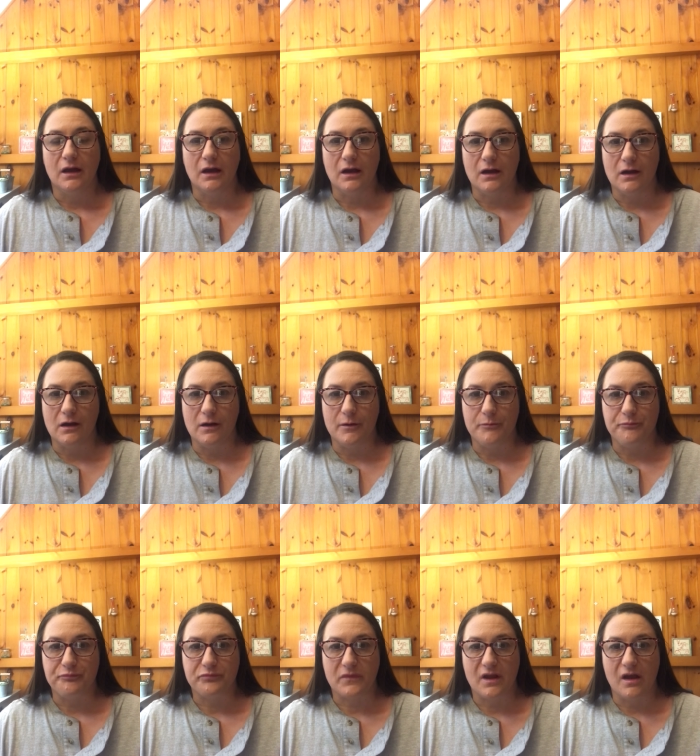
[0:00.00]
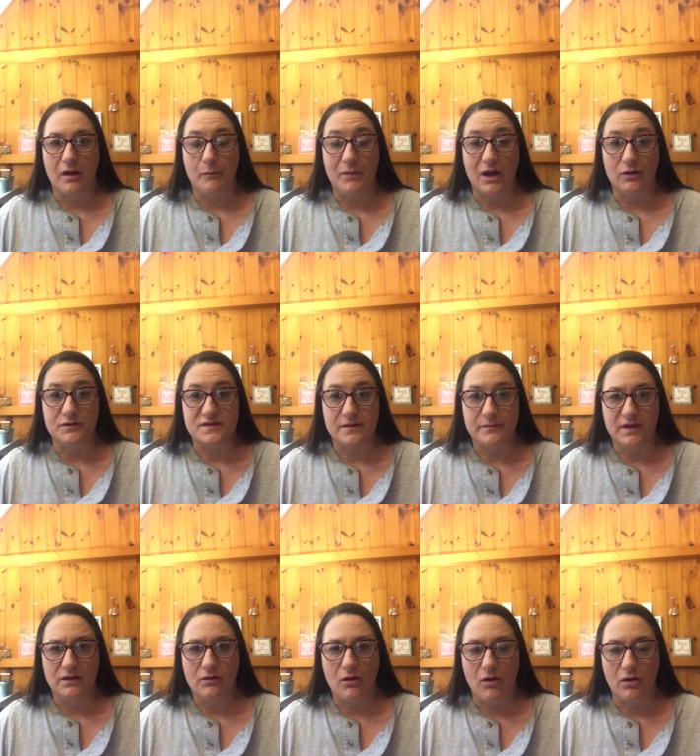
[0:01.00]
about
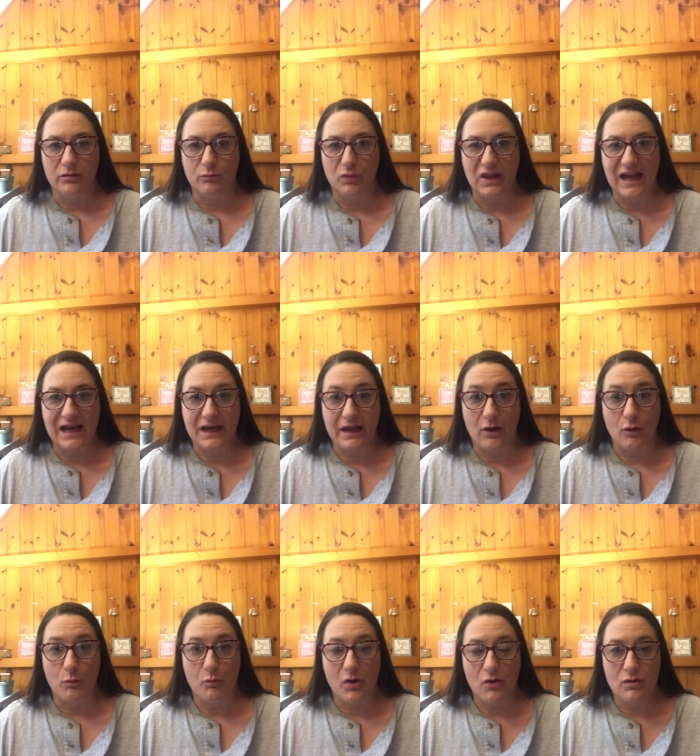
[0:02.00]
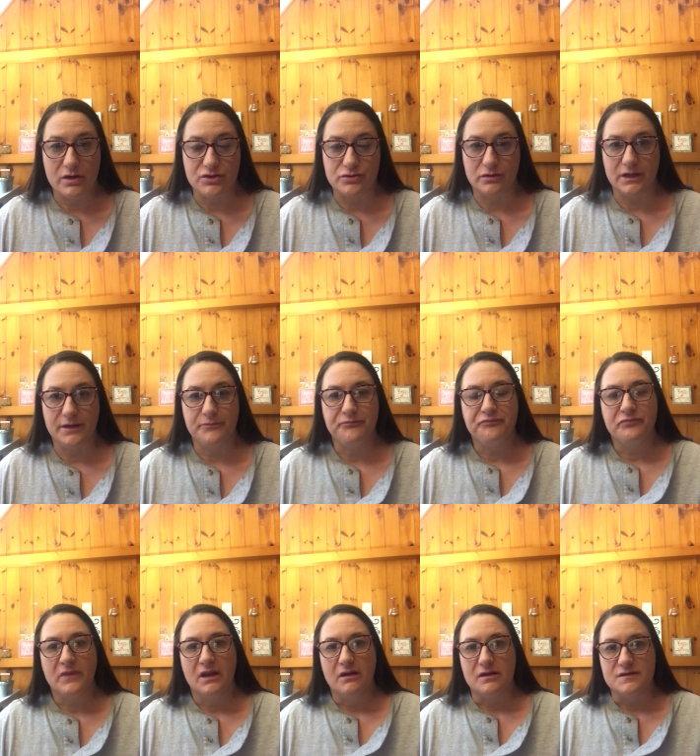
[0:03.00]
something called blackout poetry.
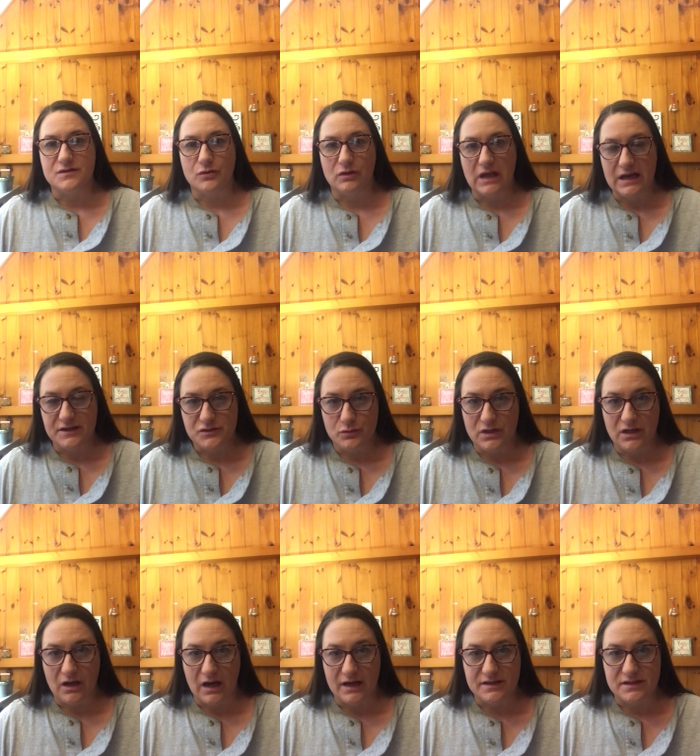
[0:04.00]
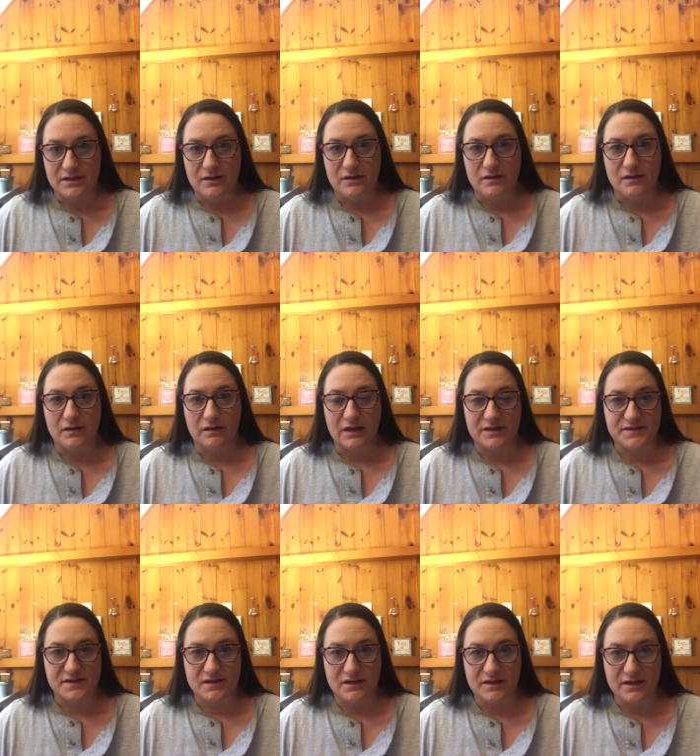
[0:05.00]
So last week I did the
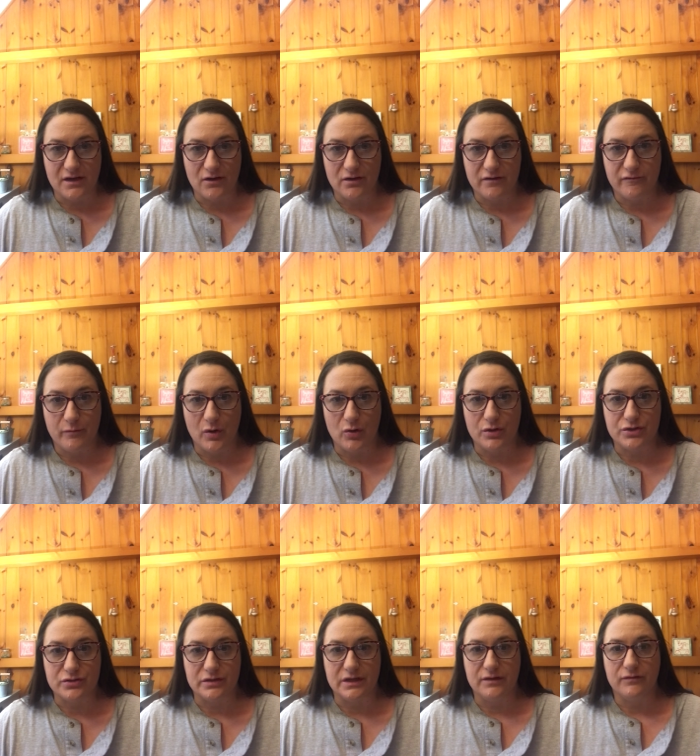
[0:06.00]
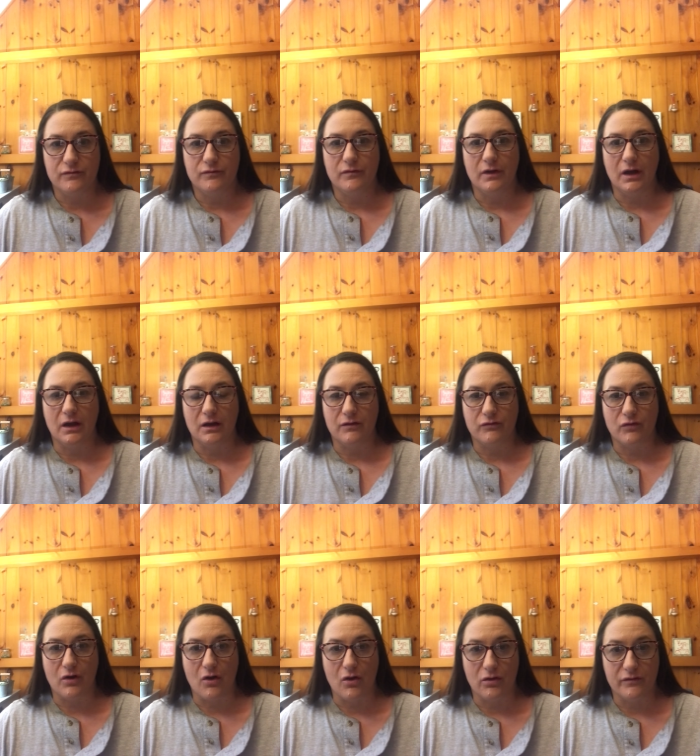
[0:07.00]
lesson on narrative poetry
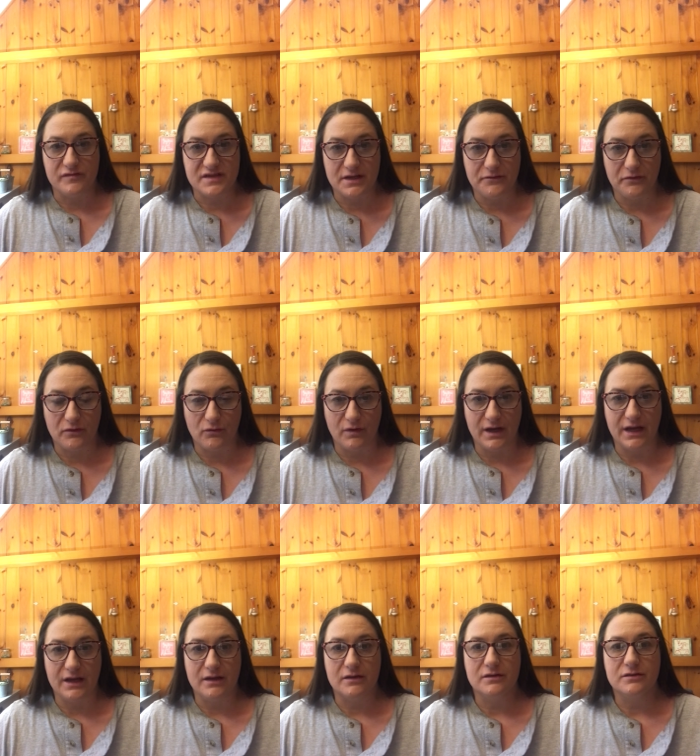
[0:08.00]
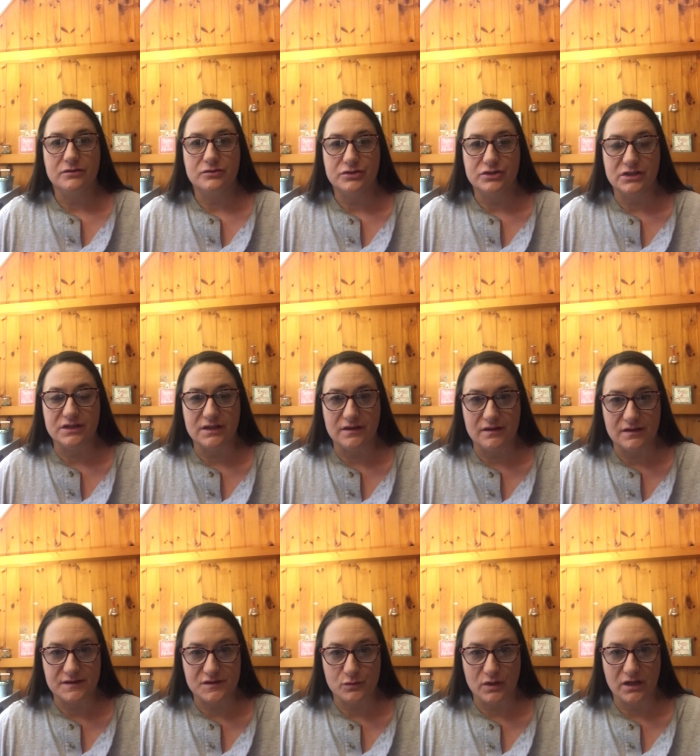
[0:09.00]
for all of 10th grade. She did
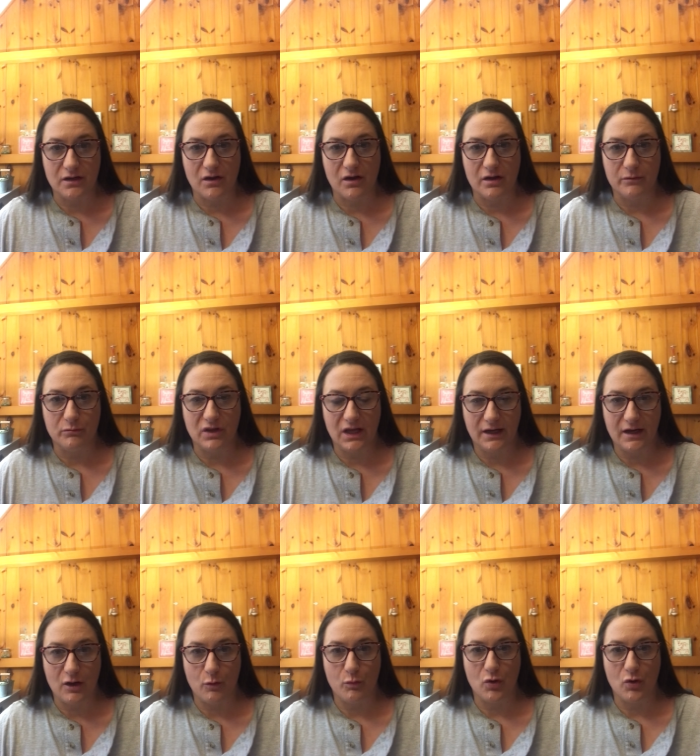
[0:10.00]
this week on blackout